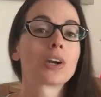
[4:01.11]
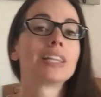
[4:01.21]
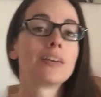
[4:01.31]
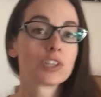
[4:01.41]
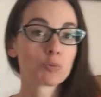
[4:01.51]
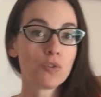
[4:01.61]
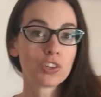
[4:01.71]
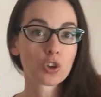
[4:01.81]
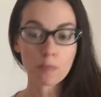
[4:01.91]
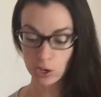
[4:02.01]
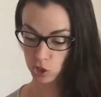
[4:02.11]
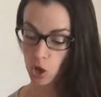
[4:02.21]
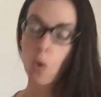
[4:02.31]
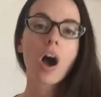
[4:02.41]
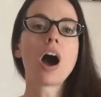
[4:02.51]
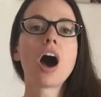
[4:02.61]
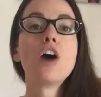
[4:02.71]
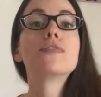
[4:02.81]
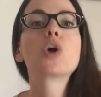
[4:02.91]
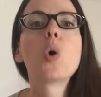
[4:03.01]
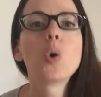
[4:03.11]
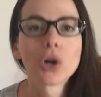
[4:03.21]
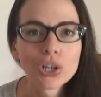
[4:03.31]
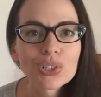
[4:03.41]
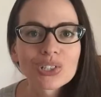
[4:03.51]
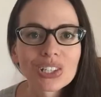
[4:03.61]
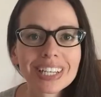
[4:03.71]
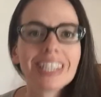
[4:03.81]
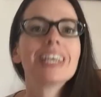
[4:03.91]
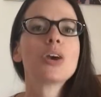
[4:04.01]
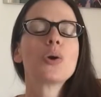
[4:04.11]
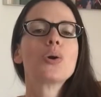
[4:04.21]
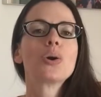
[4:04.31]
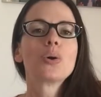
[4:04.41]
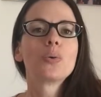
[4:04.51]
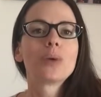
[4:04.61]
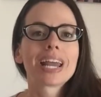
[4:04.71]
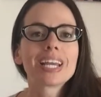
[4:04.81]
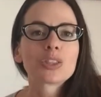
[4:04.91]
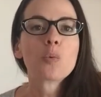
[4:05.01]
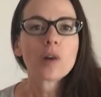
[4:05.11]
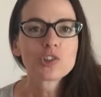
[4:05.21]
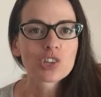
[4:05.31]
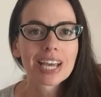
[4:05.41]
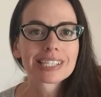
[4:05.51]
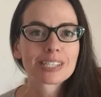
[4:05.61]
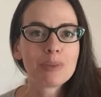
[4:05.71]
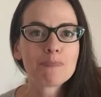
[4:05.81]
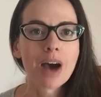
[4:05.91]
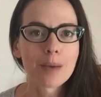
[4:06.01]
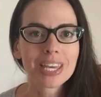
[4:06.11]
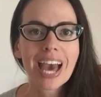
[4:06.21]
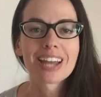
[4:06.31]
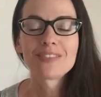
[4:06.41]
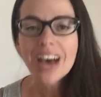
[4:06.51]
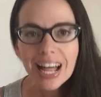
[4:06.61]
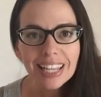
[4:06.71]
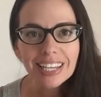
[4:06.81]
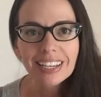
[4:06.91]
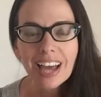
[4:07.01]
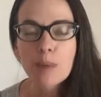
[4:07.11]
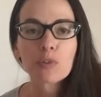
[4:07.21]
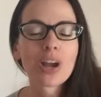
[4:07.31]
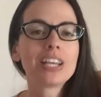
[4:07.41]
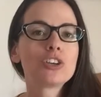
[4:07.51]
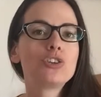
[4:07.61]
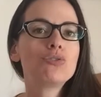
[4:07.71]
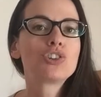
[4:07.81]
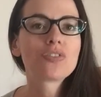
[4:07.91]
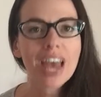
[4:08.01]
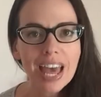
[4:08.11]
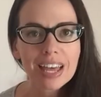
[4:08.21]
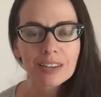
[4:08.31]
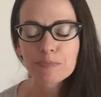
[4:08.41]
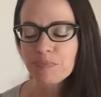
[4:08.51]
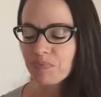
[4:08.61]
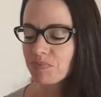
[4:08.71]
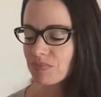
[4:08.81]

And I love this movie so much. So, of course, when I get the one chance to meet Bobby Cannavale, I'm already a huge fan.